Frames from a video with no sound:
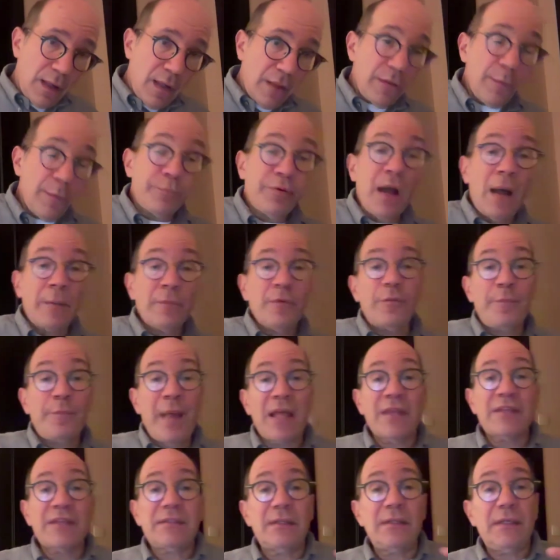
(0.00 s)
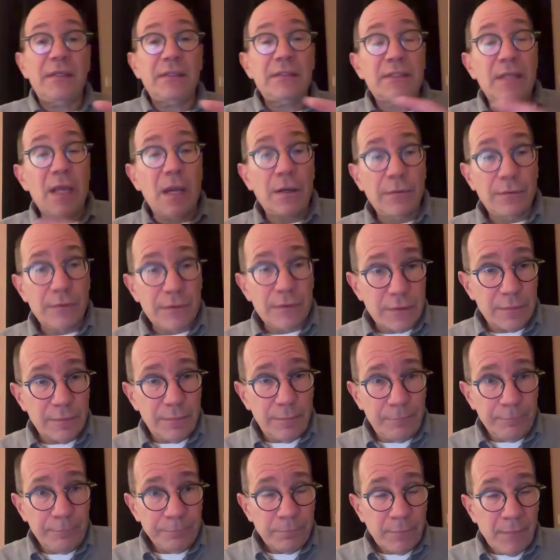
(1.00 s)
The problem of Palestinian terrorism
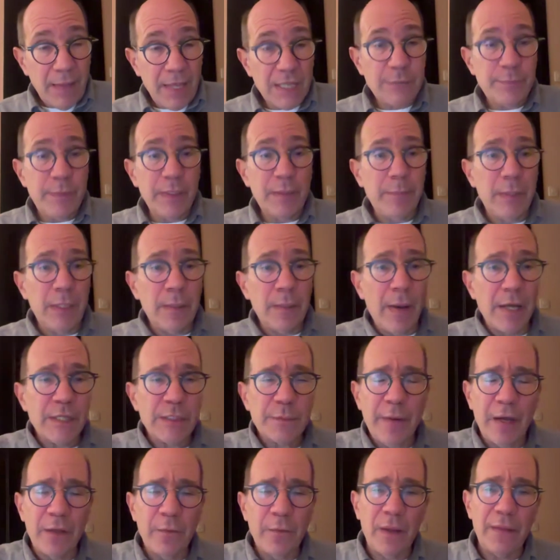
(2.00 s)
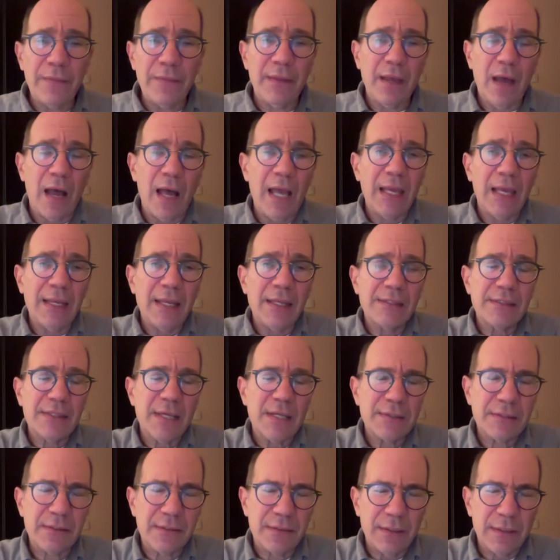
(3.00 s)
has been minimized. By the way, the
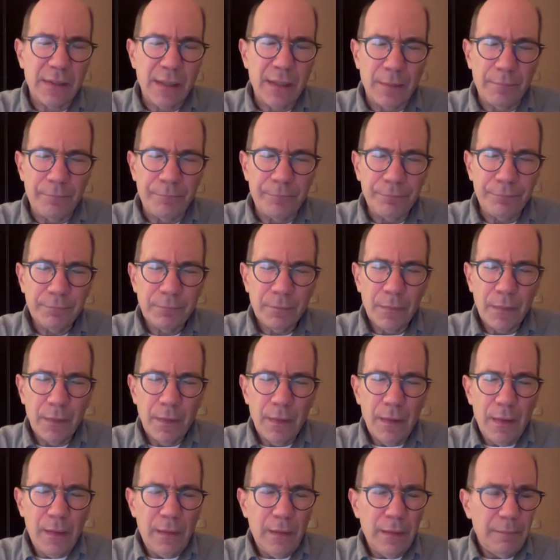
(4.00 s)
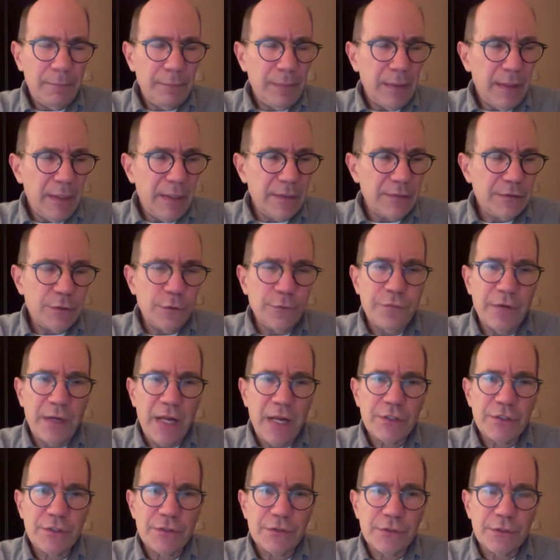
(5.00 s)
INSS, the Institute for
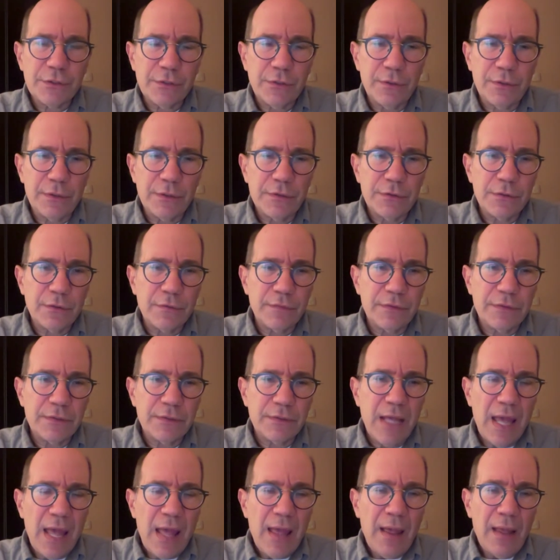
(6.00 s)
National Security Services,